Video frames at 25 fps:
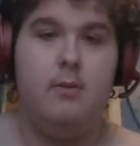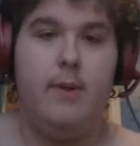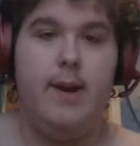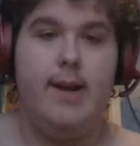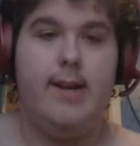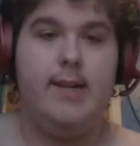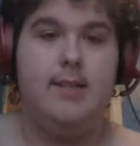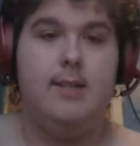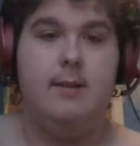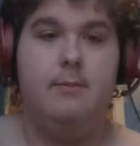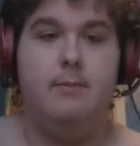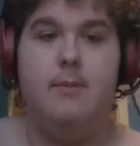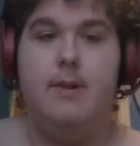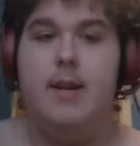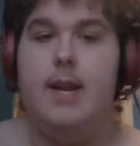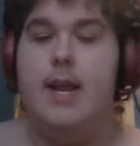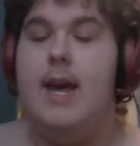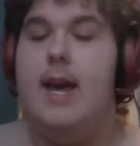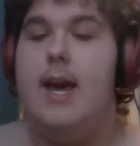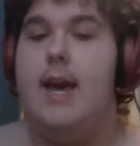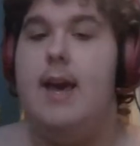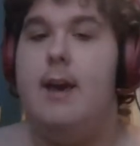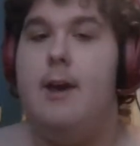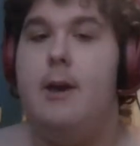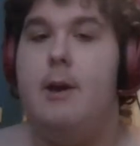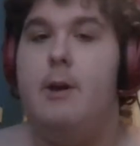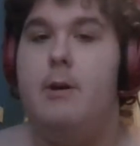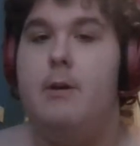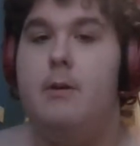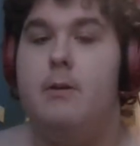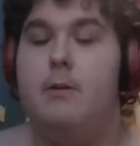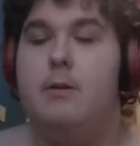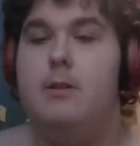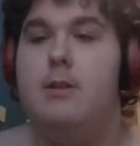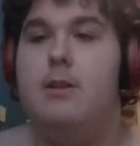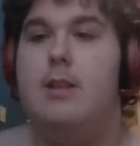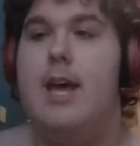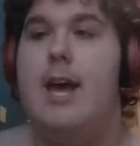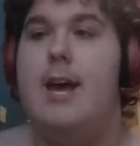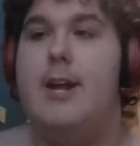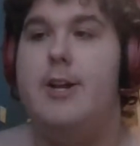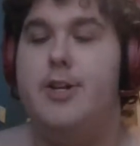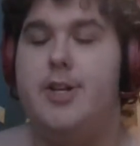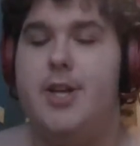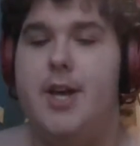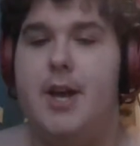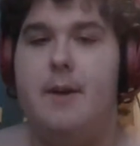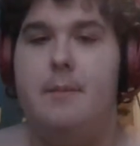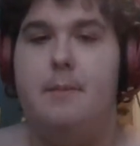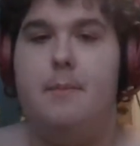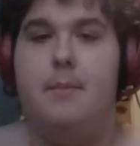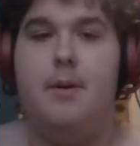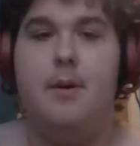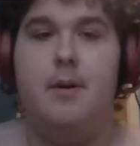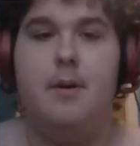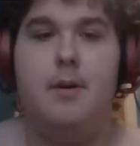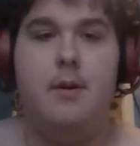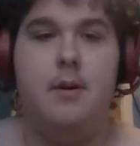awaits them near their ship.